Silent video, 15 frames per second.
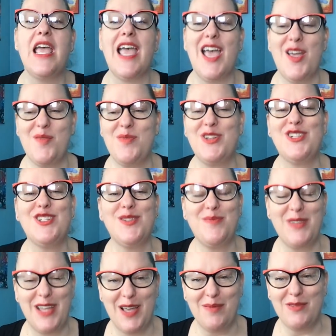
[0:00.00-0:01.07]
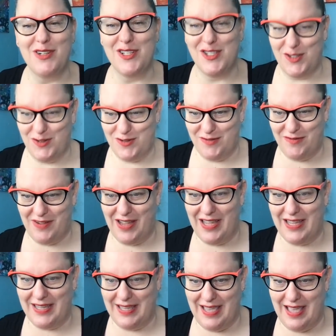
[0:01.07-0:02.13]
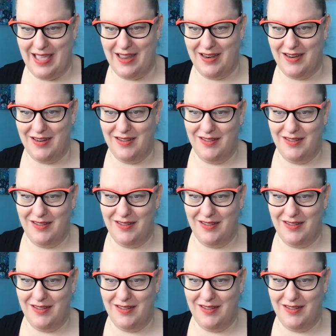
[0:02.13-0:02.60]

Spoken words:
and we should be able to certify again.